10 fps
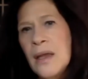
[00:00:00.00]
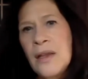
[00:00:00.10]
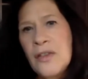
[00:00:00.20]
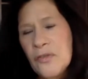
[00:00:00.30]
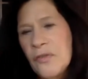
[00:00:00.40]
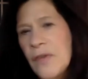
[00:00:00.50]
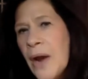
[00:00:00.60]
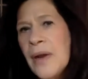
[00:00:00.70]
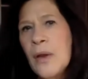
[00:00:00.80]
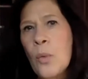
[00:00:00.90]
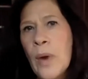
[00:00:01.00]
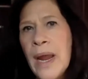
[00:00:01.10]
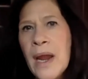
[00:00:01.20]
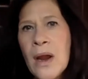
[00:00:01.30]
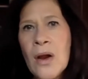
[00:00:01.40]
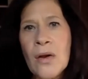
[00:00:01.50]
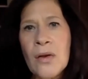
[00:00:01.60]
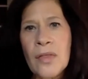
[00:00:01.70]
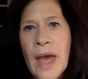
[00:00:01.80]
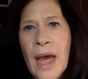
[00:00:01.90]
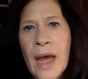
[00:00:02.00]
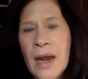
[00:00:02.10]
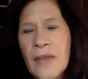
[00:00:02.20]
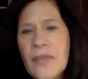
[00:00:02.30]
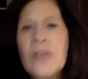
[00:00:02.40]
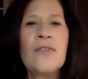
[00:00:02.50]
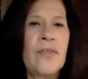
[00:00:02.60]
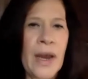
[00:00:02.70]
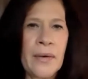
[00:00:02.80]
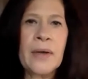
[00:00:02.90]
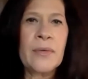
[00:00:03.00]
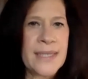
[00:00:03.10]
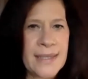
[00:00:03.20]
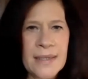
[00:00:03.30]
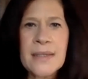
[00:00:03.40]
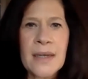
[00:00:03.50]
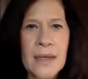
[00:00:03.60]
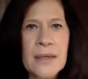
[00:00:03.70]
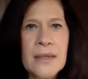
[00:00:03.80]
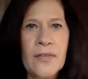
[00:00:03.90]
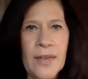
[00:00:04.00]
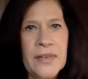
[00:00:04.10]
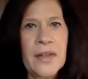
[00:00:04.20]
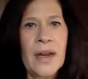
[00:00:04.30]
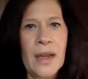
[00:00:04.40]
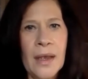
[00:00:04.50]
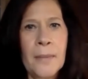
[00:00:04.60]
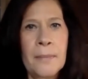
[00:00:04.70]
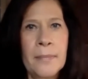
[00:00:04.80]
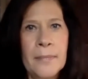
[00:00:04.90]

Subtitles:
is very aware that I feel very resistant to visiting him.